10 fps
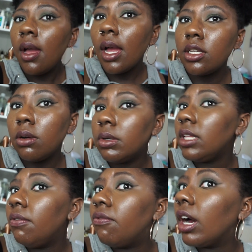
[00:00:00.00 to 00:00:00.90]
I don't
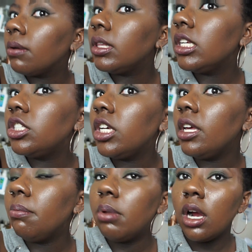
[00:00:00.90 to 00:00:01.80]
really fuck with this
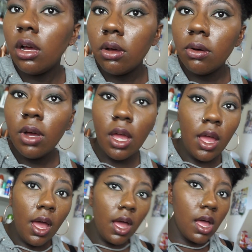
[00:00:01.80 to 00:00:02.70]
shit, bro.
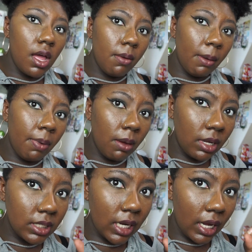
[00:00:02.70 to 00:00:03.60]
I'm
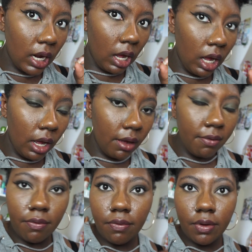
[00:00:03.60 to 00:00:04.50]
probably gonna take it off.